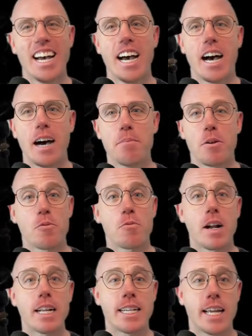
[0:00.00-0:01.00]
But
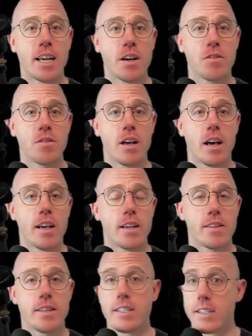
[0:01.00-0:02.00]
right now,
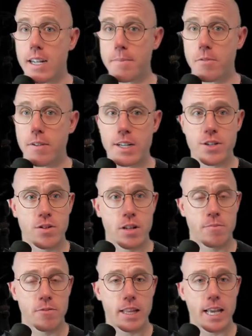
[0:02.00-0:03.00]
this is operational.
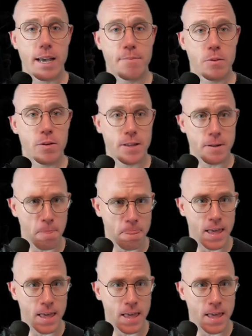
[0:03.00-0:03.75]
I'm really happy with it.